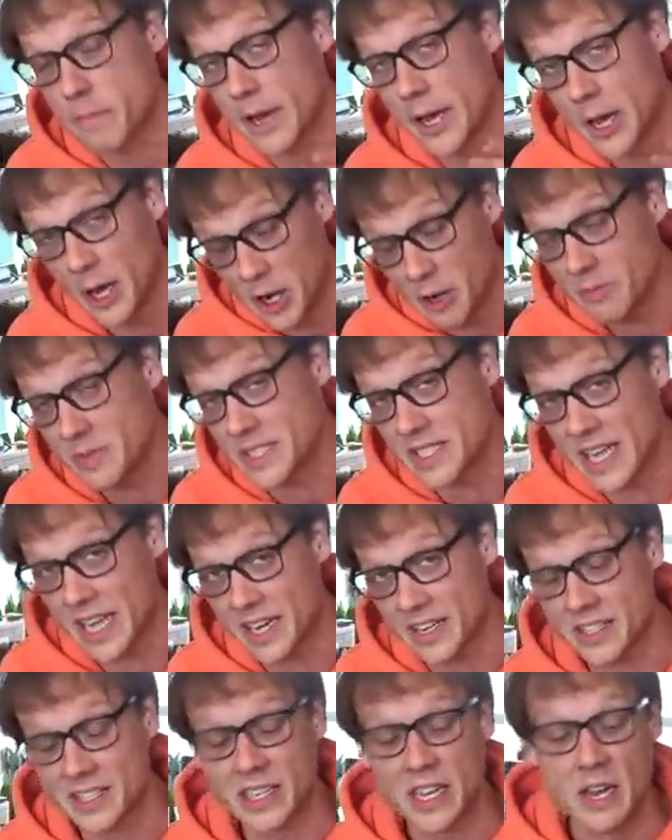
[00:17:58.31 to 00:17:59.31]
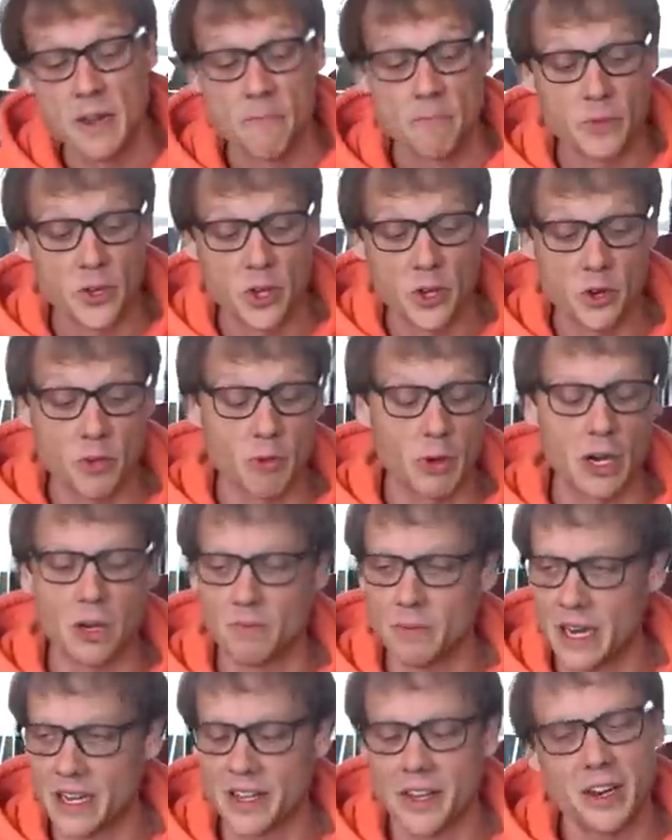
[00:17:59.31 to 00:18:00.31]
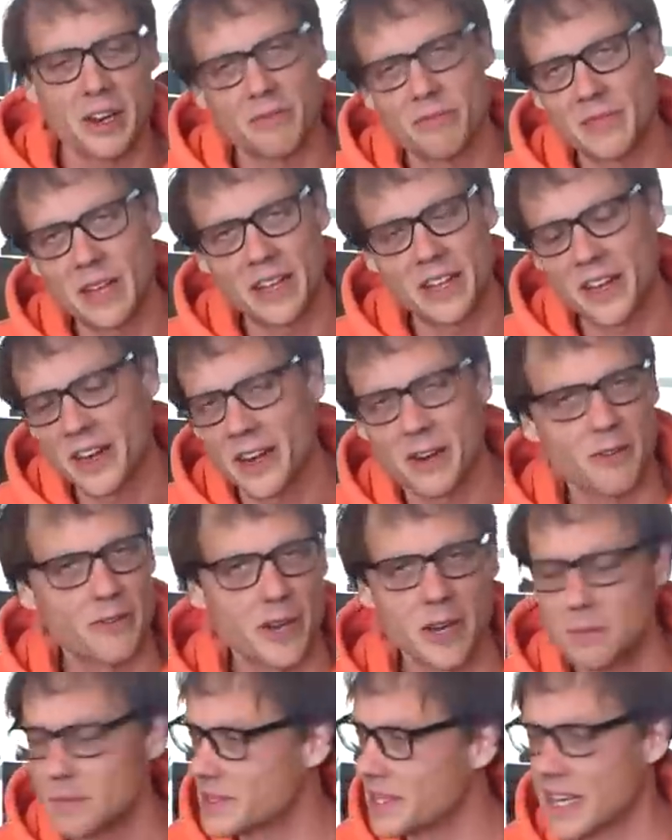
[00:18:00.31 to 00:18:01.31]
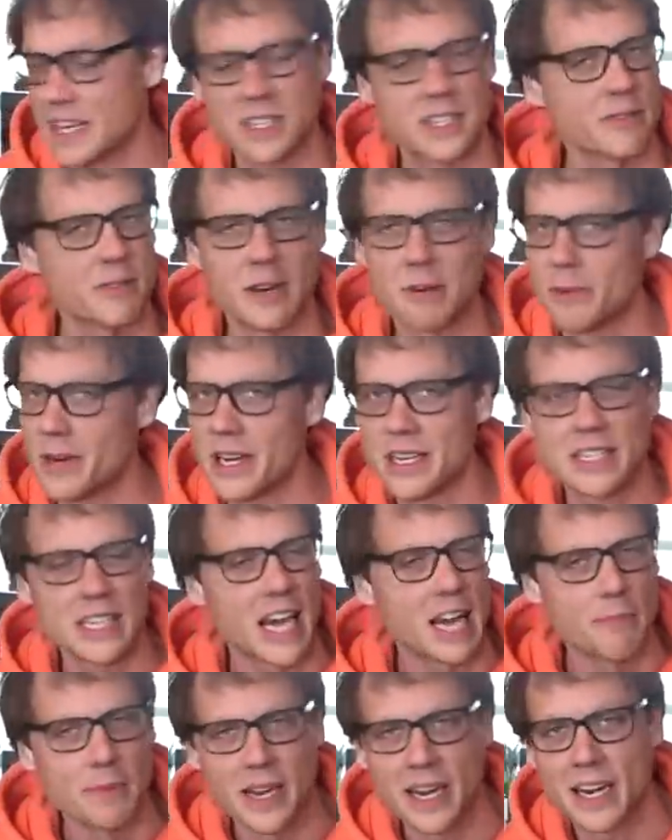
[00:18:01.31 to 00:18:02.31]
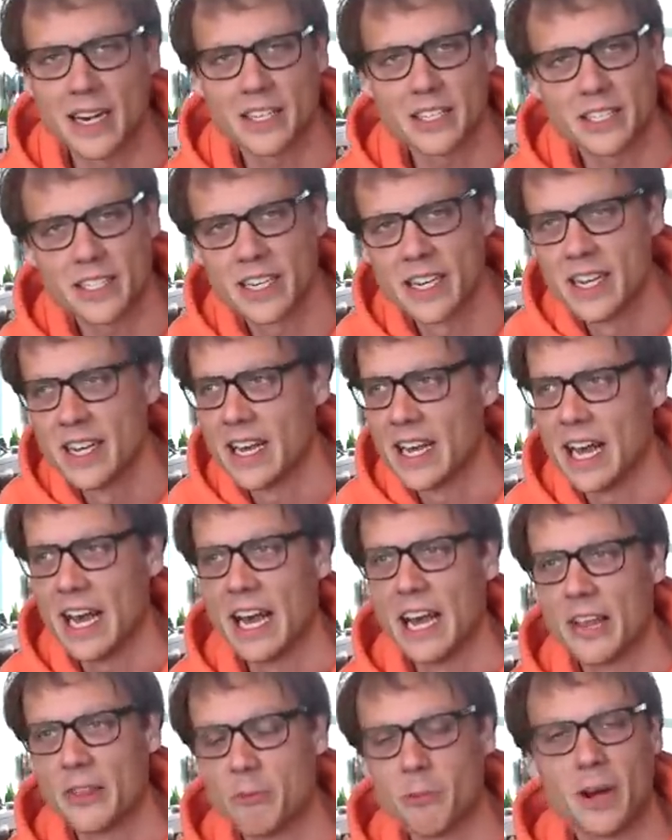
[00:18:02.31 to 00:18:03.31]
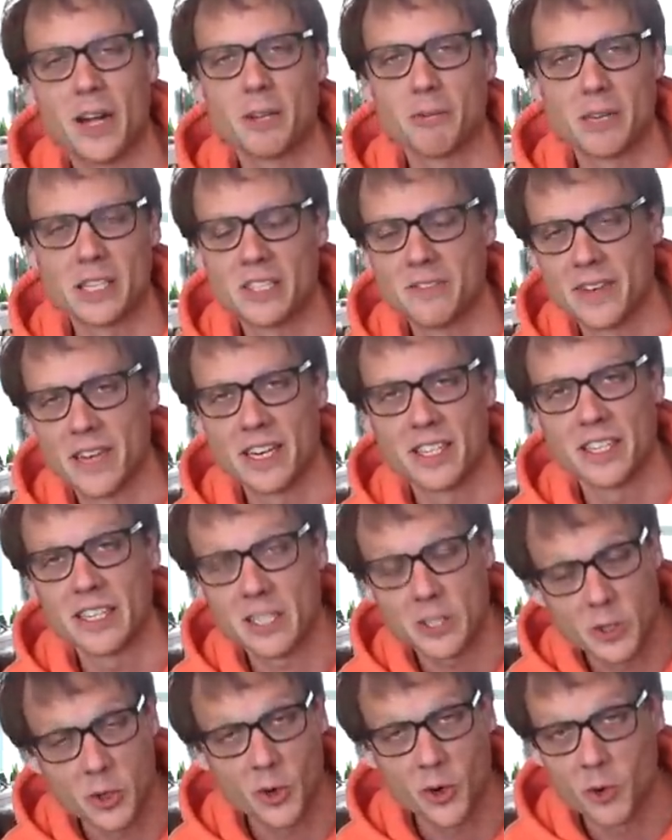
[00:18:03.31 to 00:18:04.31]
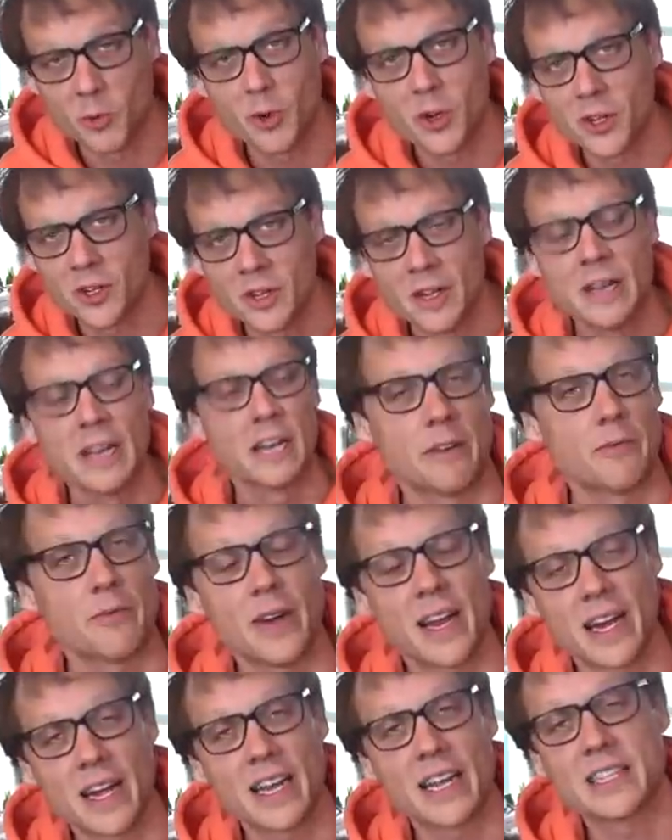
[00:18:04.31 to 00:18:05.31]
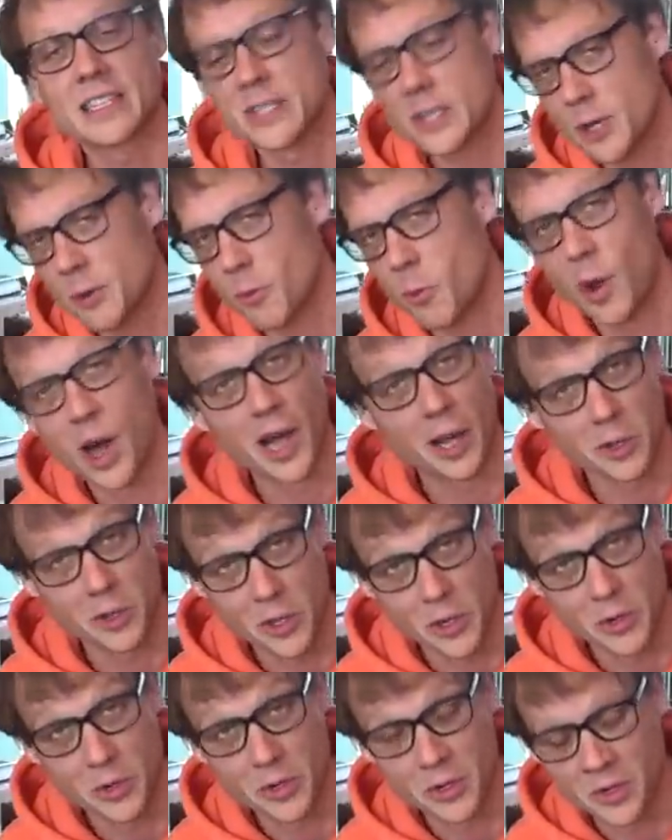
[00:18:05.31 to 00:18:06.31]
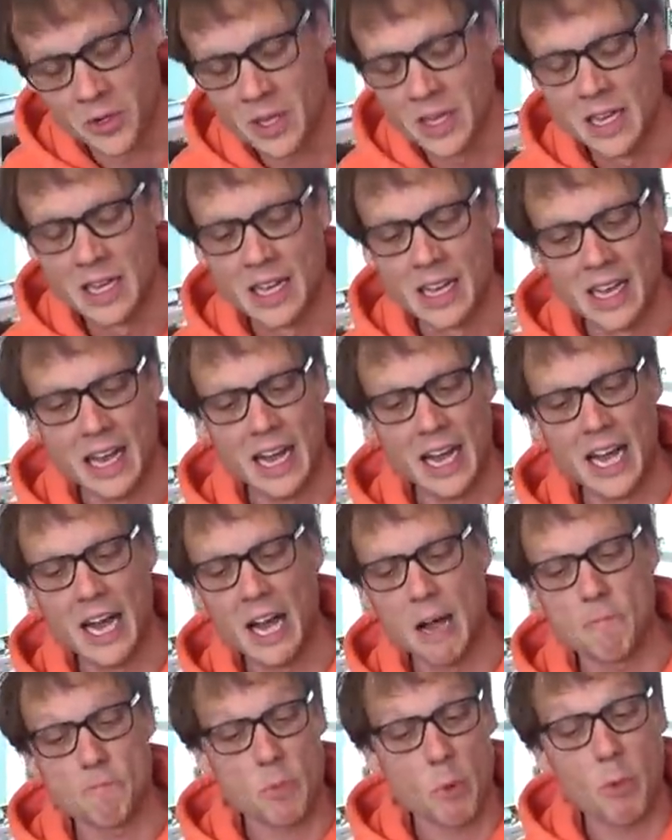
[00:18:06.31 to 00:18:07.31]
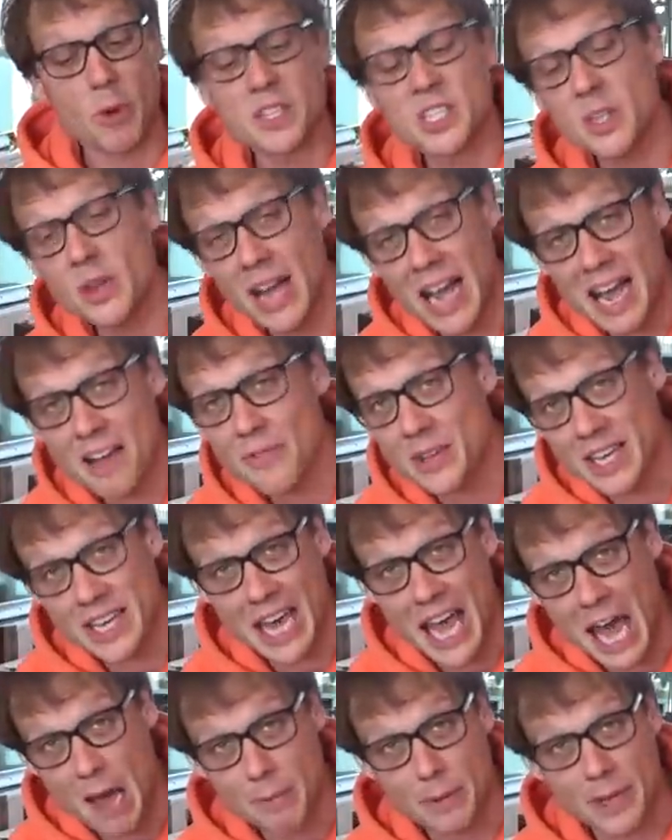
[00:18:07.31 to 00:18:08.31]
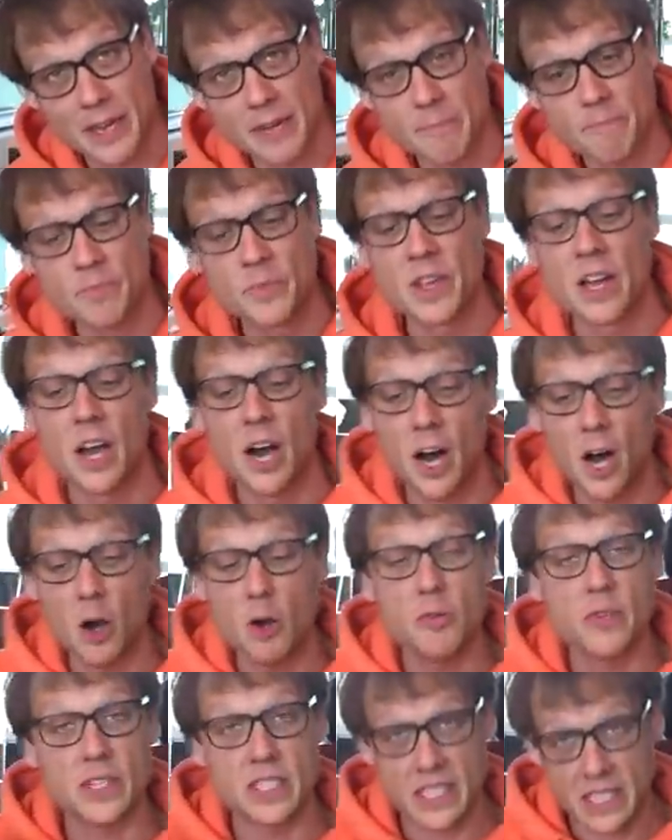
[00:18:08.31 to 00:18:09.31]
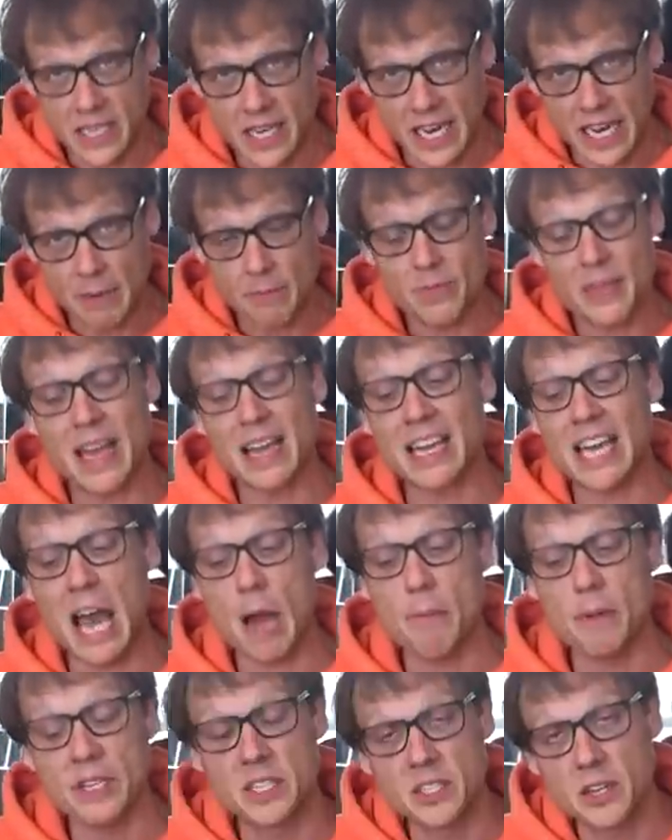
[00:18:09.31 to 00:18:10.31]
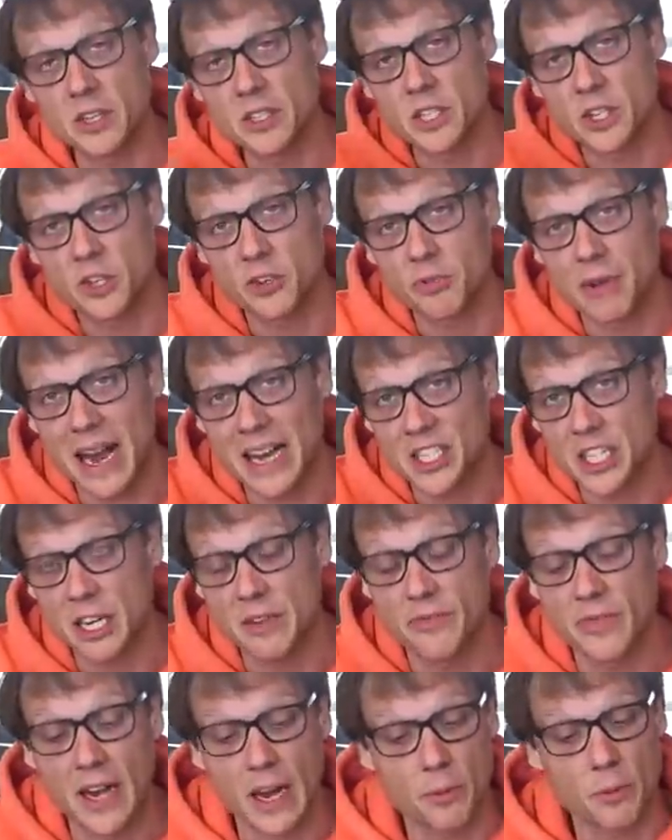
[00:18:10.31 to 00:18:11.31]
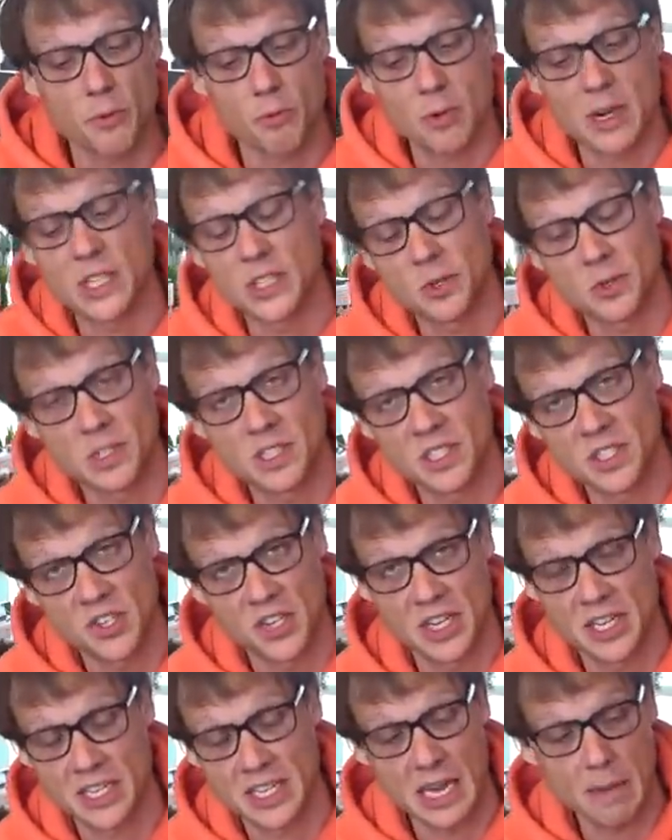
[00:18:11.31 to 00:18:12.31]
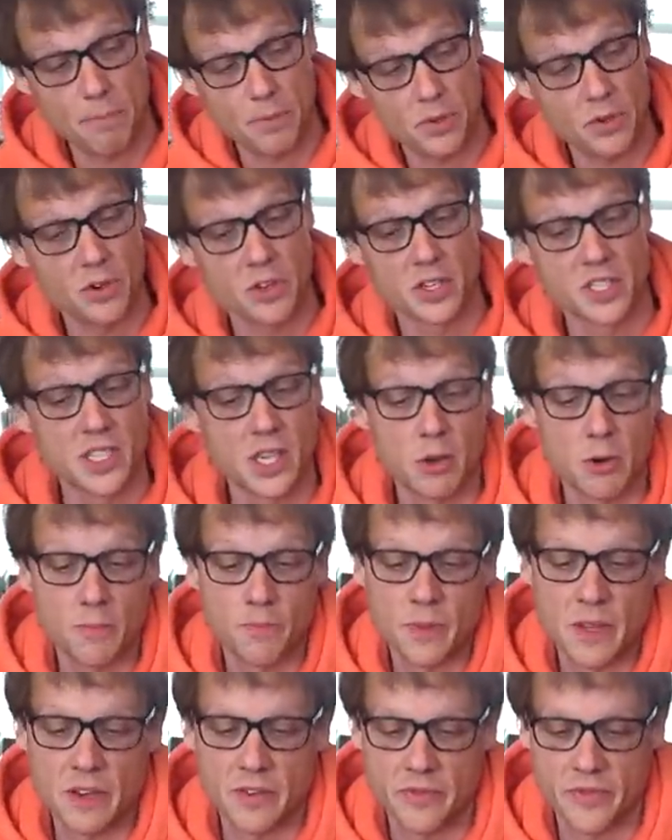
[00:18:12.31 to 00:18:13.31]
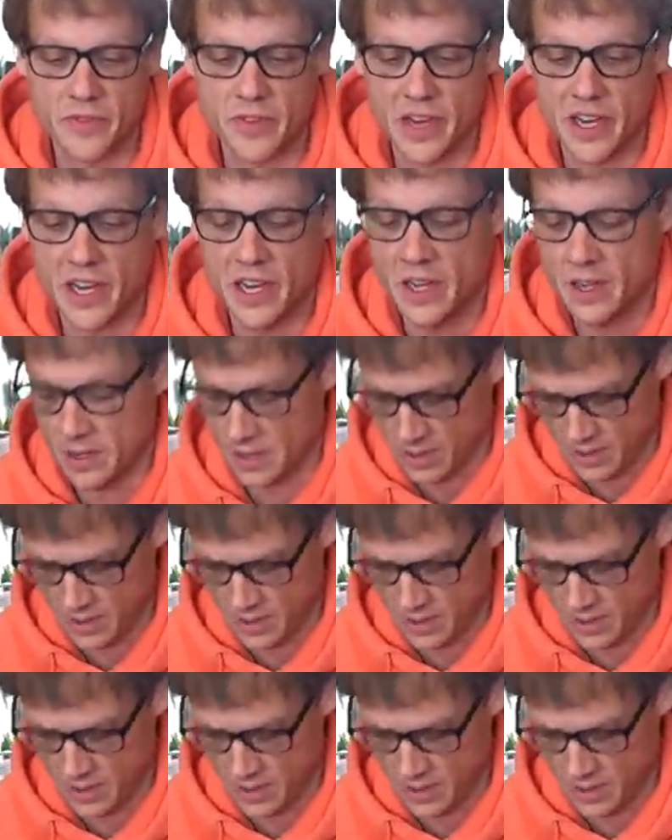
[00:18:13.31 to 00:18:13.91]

by homesteaders who, well, I don't know if, I don't know if homestead is the right word. I'm English. Uh, the wild west of England is Cornwall. And frankly, it's not wild at all. Um, but once you have a cabin, over time, that cabin is going to gradually fill up with resources unique to that board. So if uh,